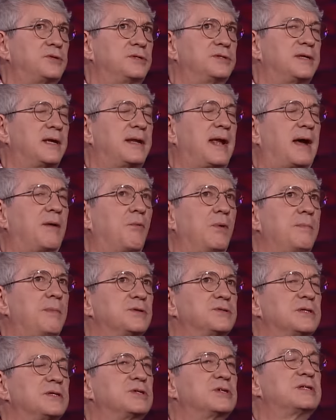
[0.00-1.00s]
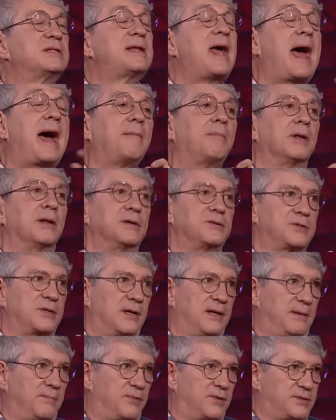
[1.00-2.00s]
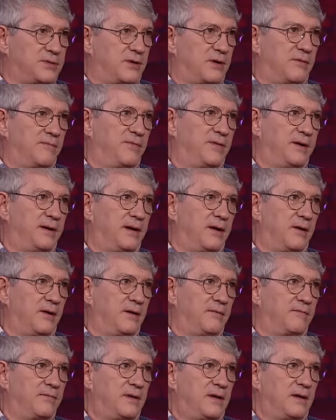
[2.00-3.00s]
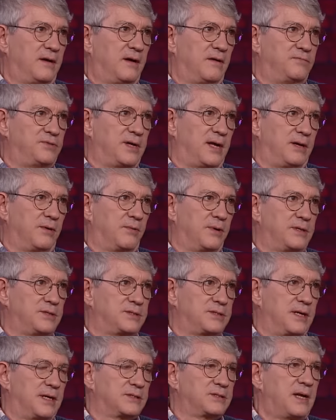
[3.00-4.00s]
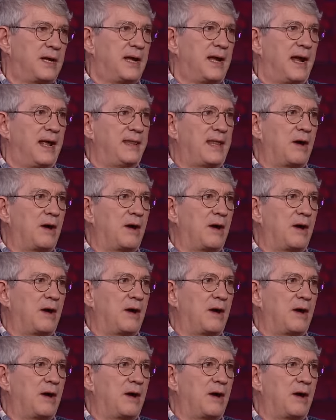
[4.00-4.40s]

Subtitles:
She said, we must establish and preserve the narrative of January 6th. And